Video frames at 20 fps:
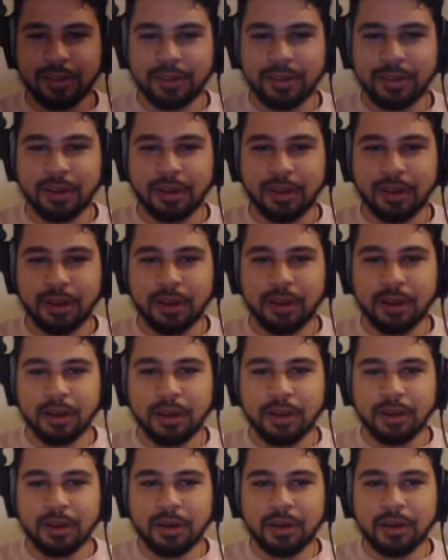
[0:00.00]

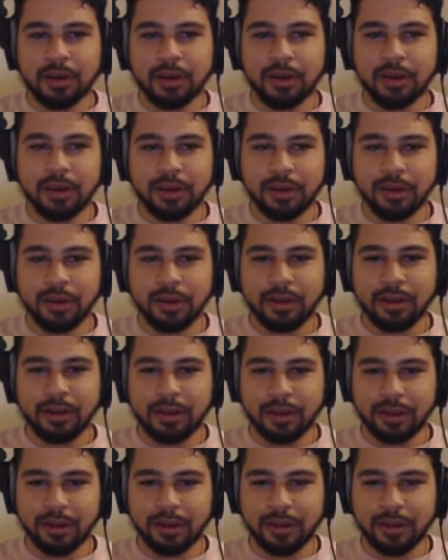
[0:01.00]

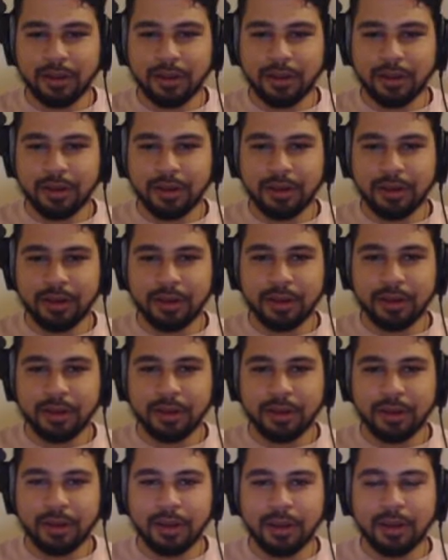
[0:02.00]

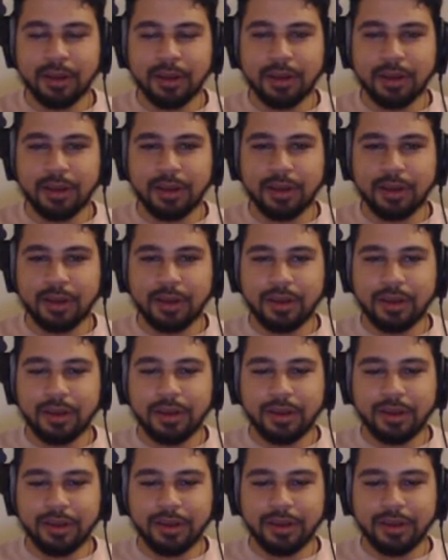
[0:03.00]

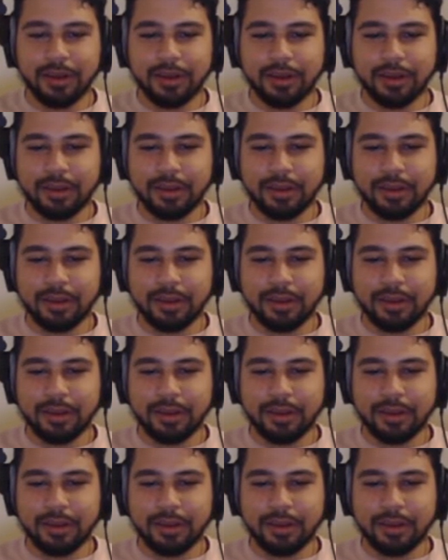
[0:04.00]
This person isn't speaking.